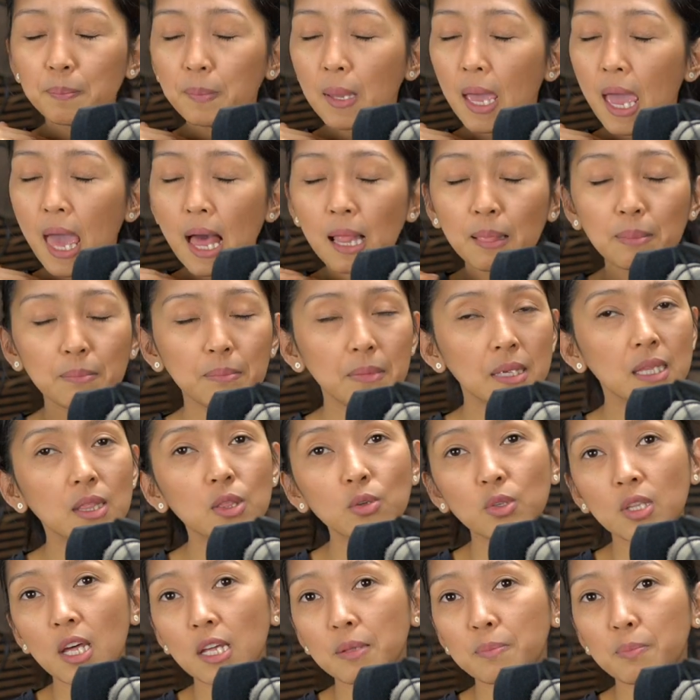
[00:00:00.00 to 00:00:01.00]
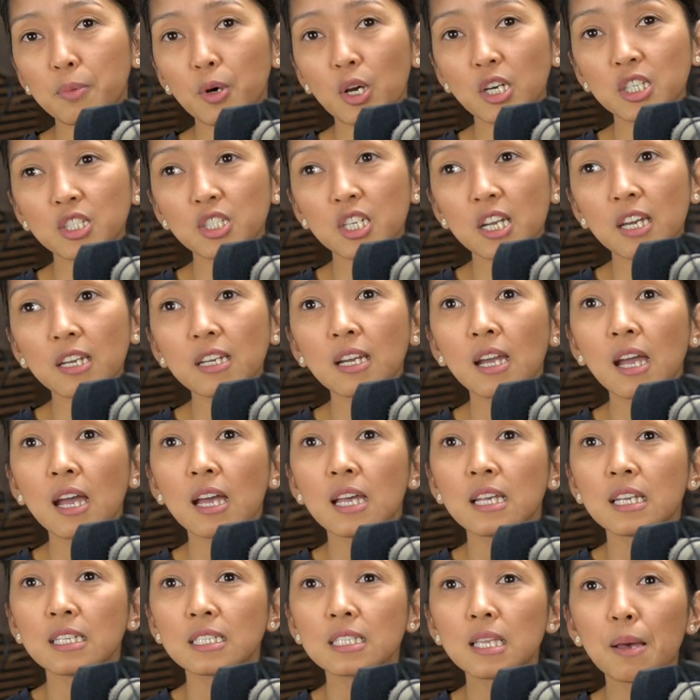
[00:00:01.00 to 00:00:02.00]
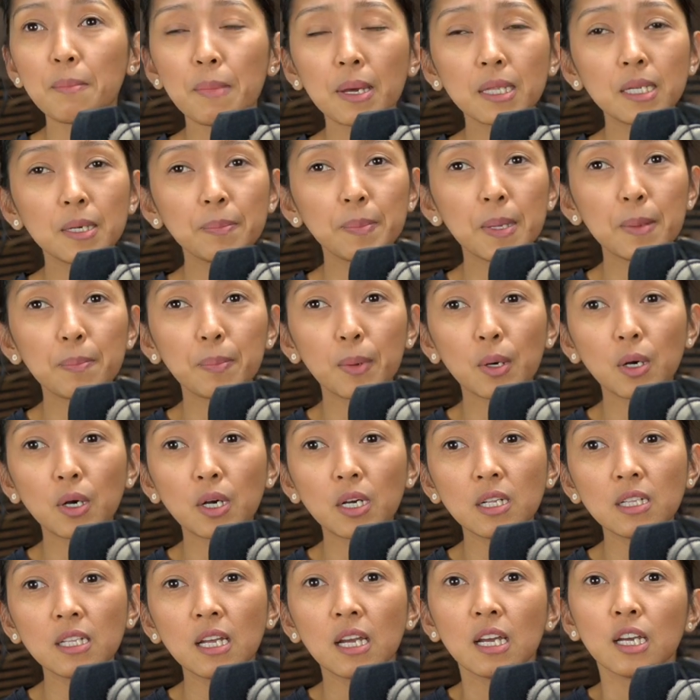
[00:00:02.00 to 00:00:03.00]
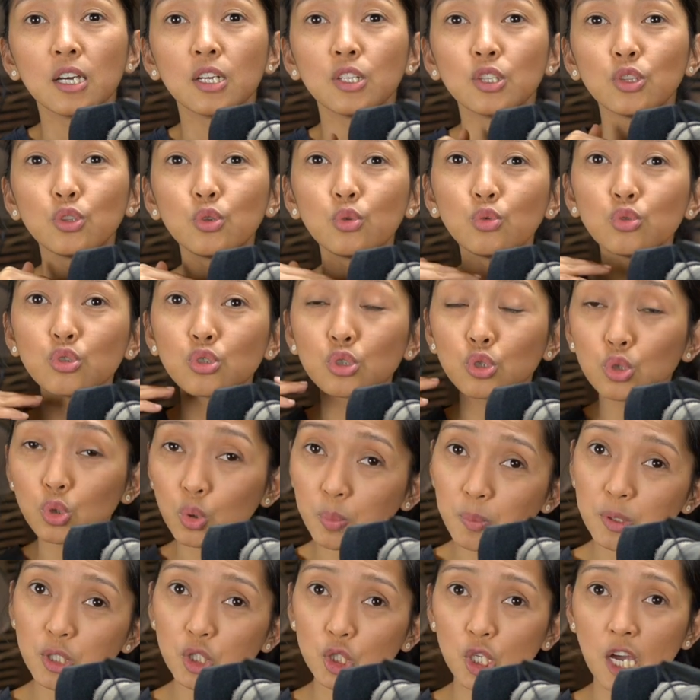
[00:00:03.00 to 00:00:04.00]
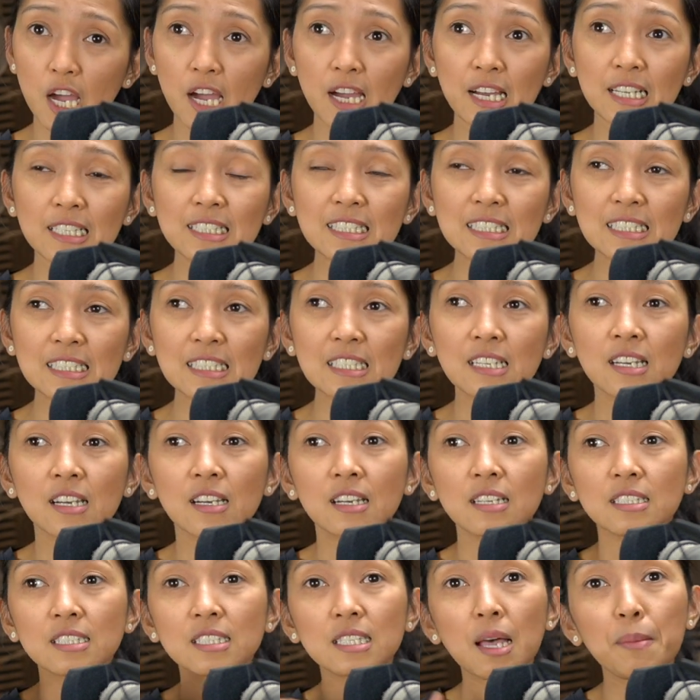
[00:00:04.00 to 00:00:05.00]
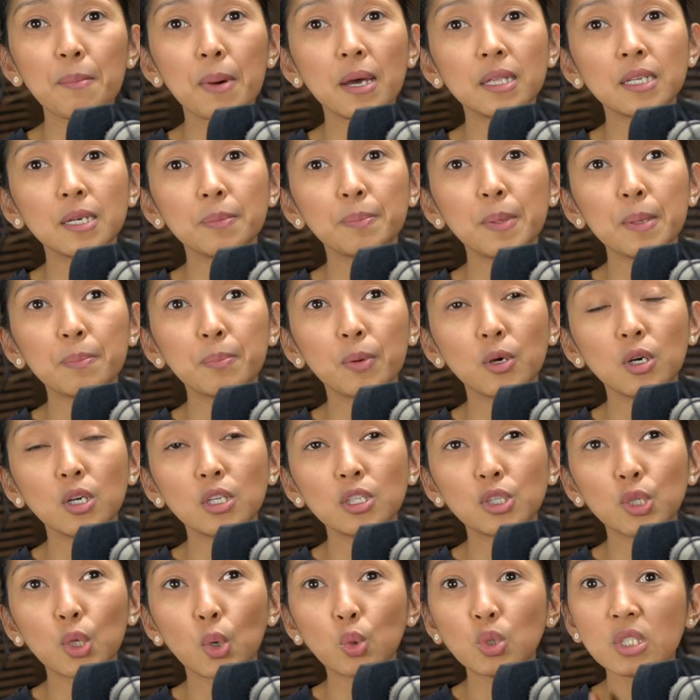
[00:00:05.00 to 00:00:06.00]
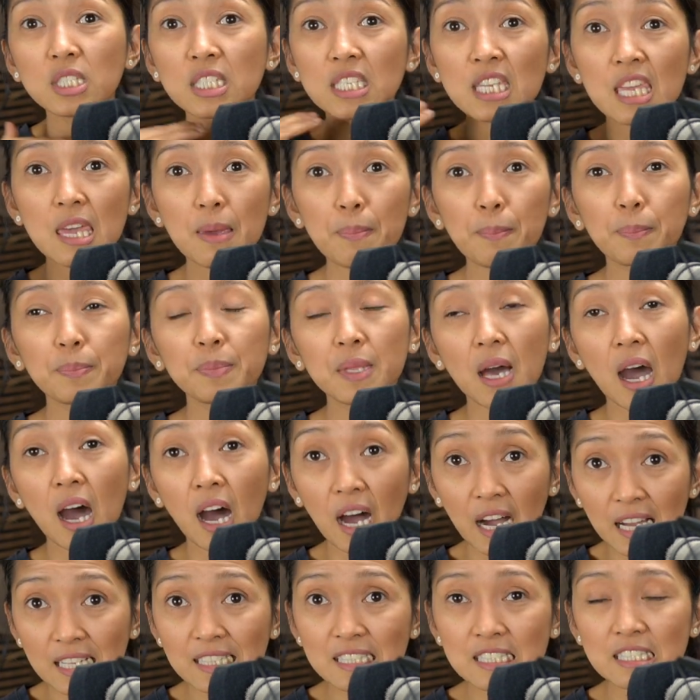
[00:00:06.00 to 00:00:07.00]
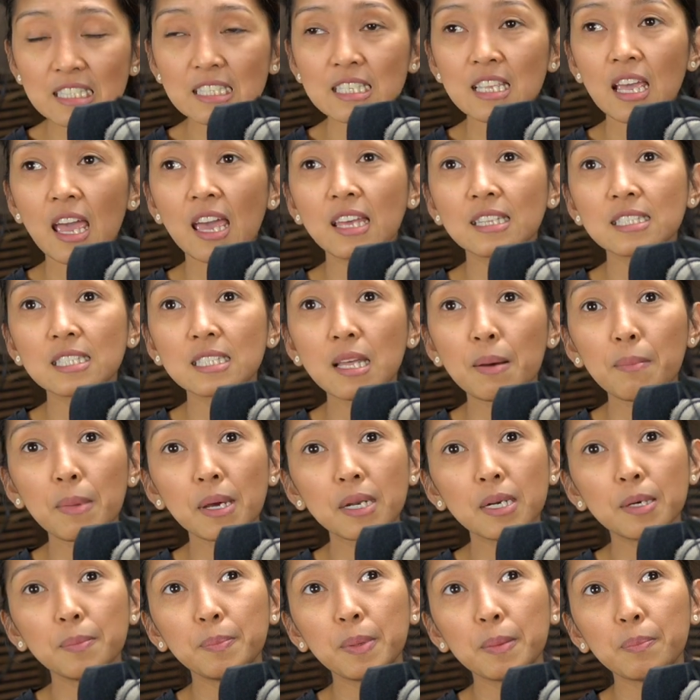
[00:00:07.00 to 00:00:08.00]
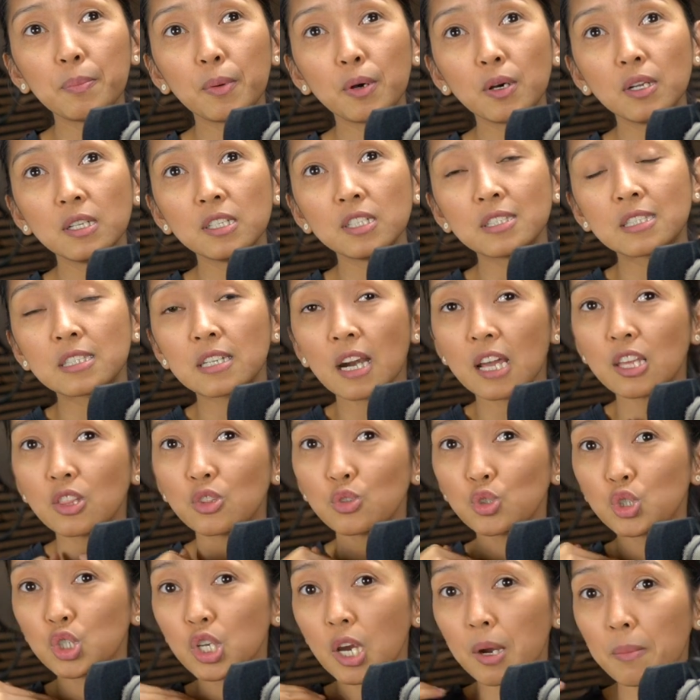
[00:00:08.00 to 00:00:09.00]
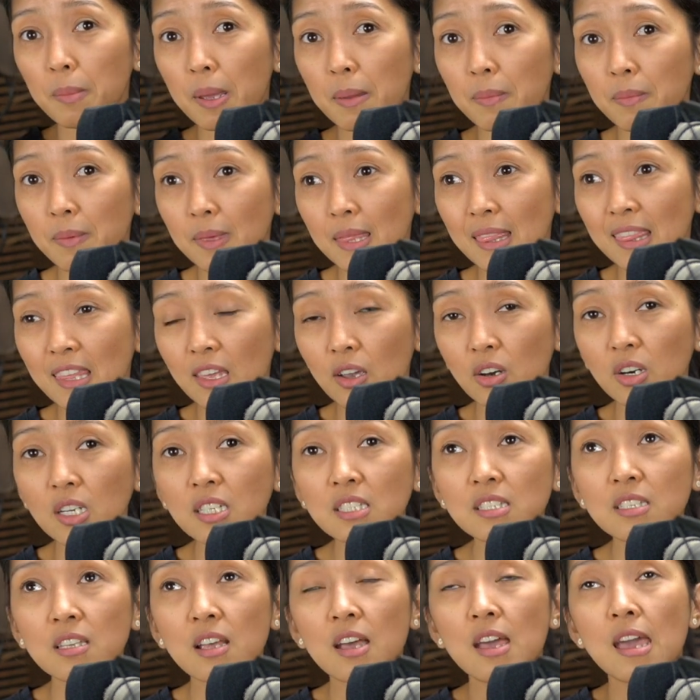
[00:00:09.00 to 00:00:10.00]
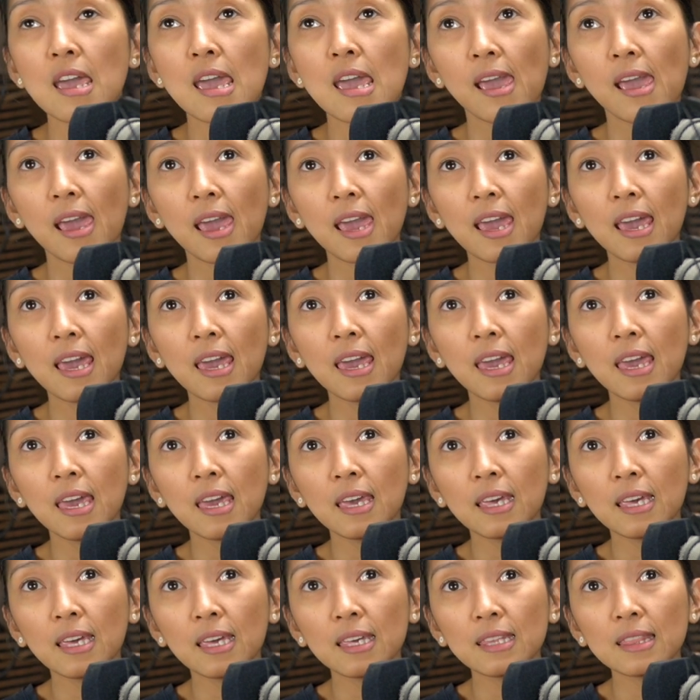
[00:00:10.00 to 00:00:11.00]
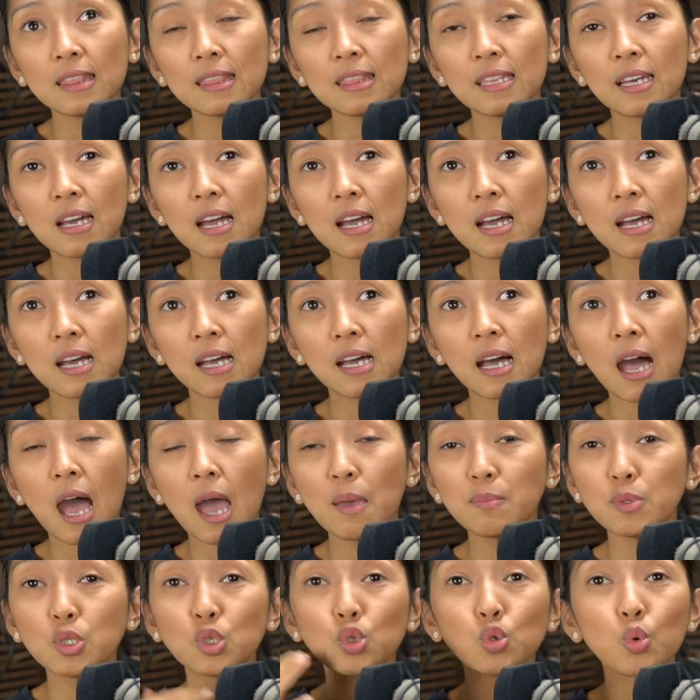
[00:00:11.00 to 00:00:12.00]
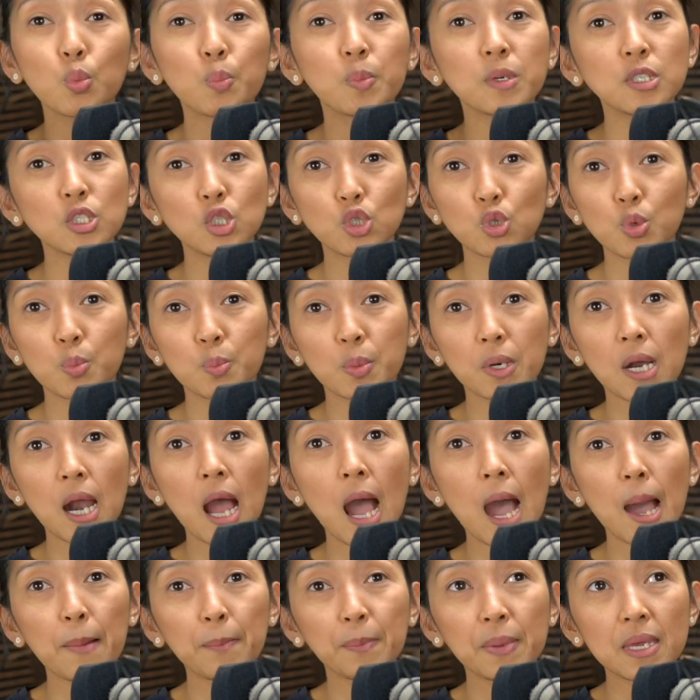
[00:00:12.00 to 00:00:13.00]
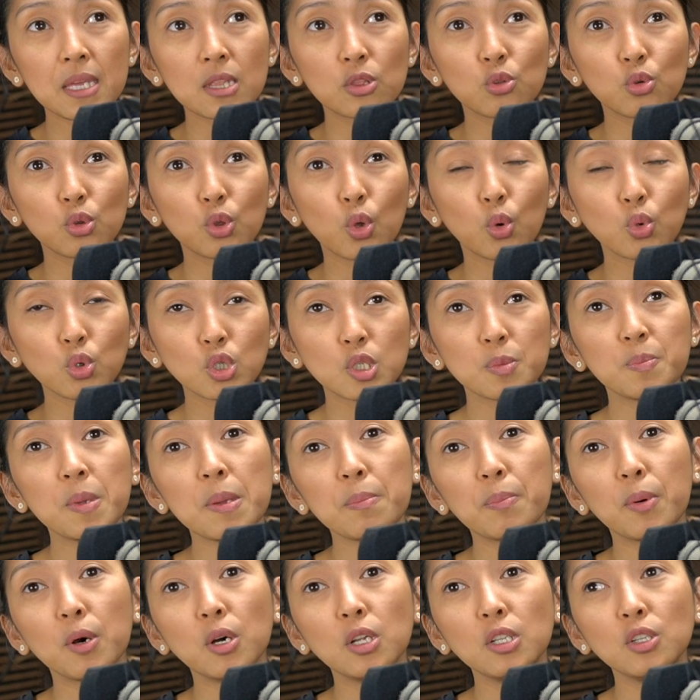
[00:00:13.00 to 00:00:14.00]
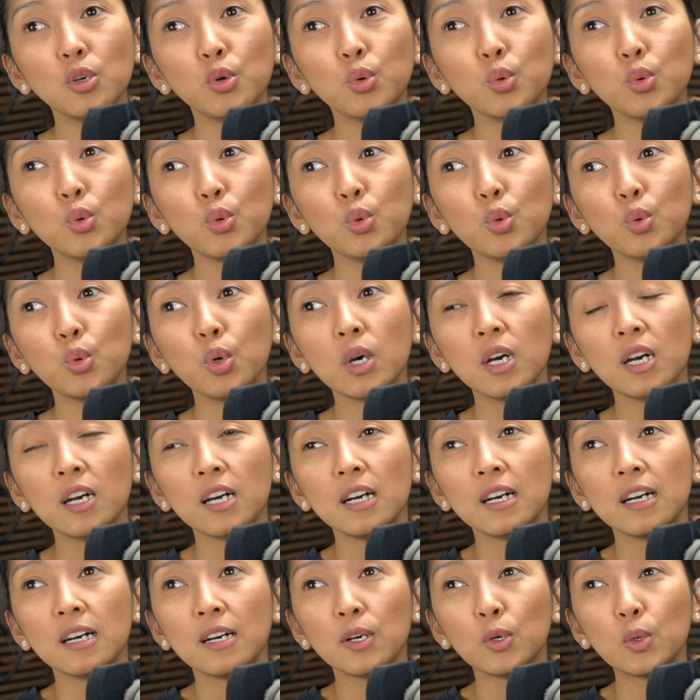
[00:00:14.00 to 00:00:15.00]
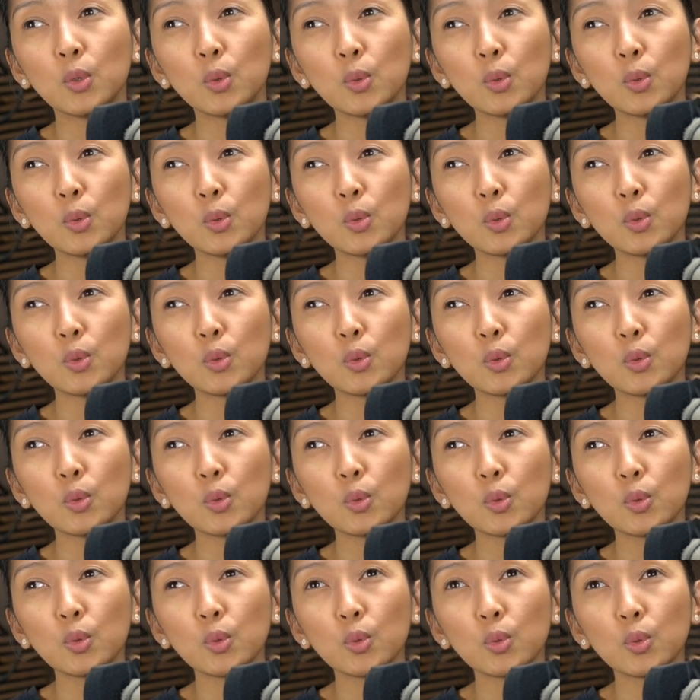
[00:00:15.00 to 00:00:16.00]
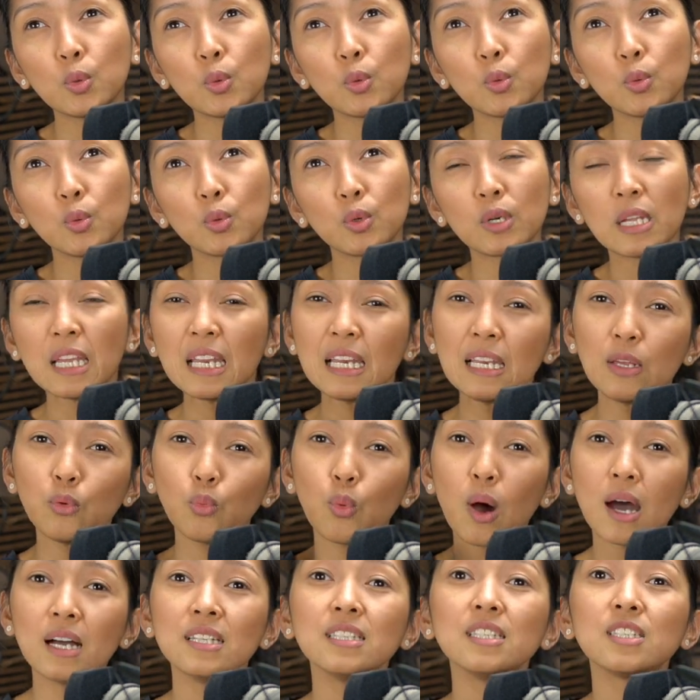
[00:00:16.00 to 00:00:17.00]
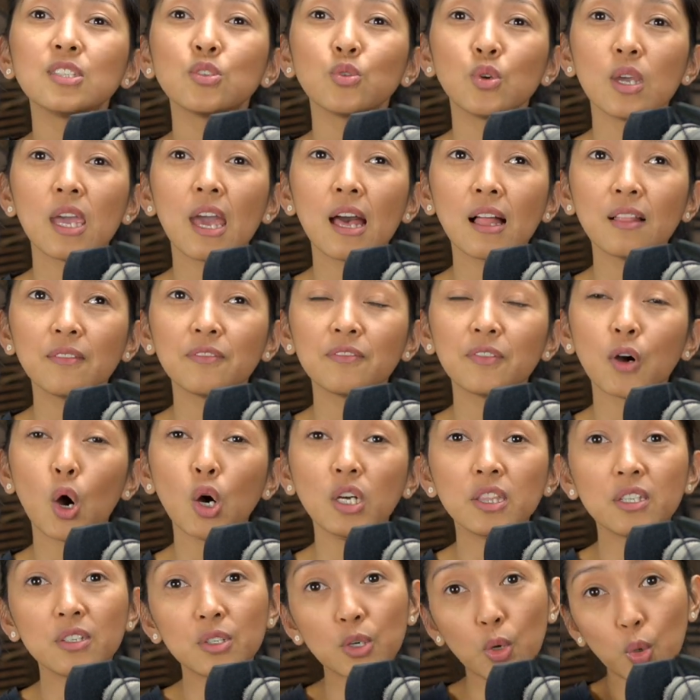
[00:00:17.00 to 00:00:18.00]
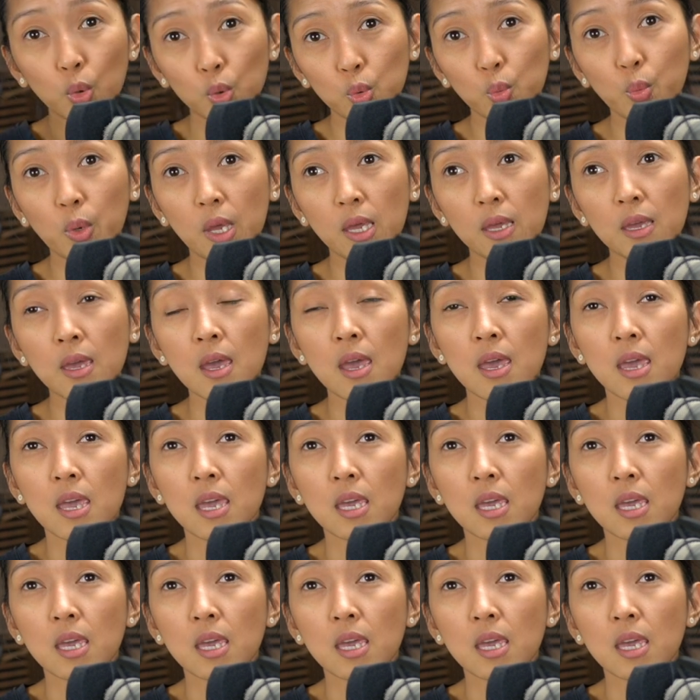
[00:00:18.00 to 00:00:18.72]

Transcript: helped me to that project. Some other people do super chat, some other people don't skip the ads, and some other people try to share my videos, and uh, I'm super super happy to those people who who really wants to help on their own way.